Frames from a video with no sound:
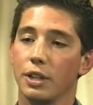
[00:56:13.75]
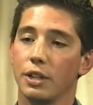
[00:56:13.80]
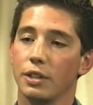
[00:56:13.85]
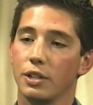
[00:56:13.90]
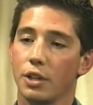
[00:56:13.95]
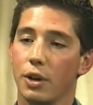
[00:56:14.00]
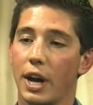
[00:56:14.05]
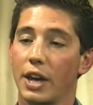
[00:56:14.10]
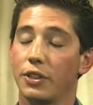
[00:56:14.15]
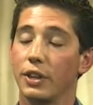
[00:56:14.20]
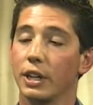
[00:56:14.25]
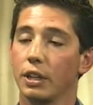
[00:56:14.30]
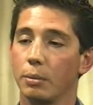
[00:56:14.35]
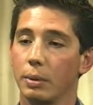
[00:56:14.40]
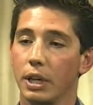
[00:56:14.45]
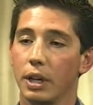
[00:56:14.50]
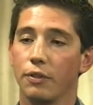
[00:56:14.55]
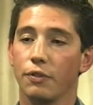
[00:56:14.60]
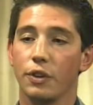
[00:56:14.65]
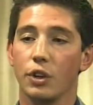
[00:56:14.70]
And so I think it'd
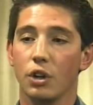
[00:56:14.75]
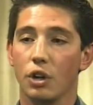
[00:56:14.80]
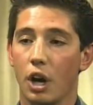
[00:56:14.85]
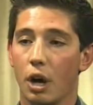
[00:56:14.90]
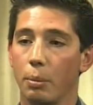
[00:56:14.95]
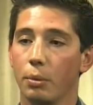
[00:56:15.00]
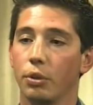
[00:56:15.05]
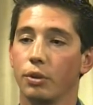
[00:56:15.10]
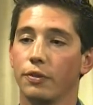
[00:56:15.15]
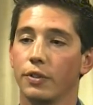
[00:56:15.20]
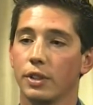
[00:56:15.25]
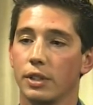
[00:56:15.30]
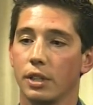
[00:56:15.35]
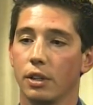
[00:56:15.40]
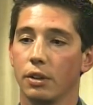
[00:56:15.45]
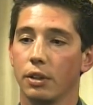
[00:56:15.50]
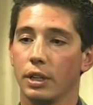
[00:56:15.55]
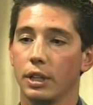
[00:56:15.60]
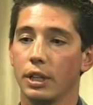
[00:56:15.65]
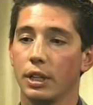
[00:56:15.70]
be a phenomenal
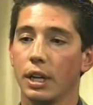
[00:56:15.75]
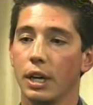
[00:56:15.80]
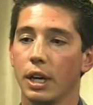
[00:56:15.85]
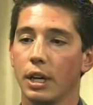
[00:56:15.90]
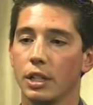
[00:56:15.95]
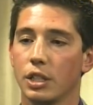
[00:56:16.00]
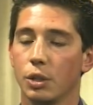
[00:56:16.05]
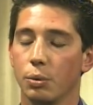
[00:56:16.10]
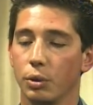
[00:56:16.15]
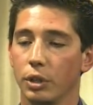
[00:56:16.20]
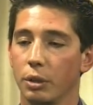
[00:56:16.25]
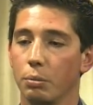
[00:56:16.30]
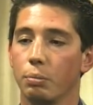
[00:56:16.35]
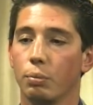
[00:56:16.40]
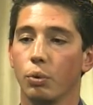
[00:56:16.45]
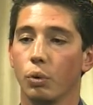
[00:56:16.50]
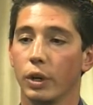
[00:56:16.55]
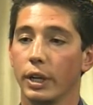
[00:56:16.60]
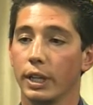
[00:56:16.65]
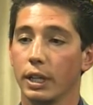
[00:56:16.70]
facility to really
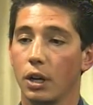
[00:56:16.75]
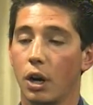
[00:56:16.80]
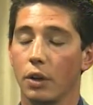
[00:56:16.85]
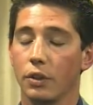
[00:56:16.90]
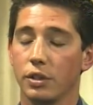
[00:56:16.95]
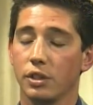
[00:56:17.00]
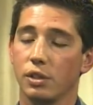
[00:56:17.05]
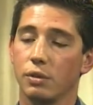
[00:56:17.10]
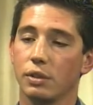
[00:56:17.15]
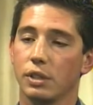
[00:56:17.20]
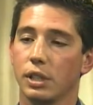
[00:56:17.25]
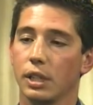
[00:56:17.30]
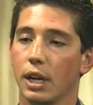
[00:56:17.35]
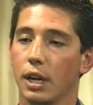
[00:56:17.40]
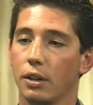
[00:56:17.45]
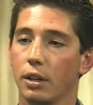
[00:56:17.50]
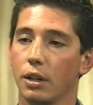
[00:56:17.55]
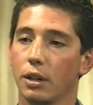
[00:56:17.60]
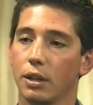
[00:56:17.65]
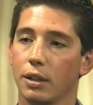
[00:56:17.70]
bring all the students
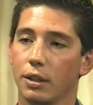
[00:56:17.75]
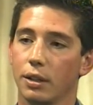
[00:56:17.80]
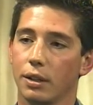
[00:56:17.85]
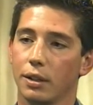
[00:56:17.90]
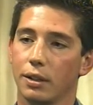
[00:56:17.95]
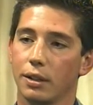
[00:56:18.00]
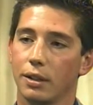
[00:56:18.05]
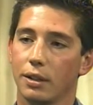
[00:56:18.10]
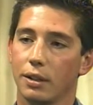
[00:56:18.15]
together. What do you